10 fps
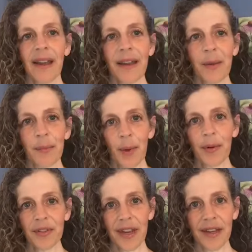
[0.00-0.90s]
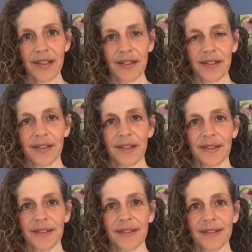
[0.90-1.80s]
And in both cases,
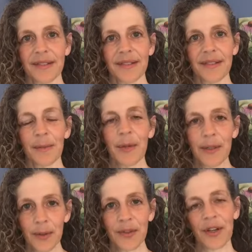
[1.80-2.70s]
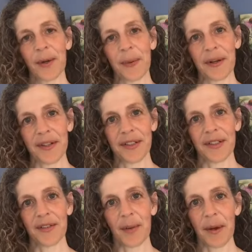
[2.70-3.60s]
we lose our
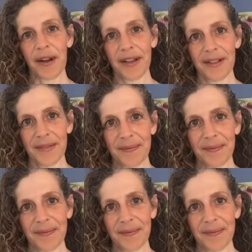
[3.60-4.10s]
awareness of our body.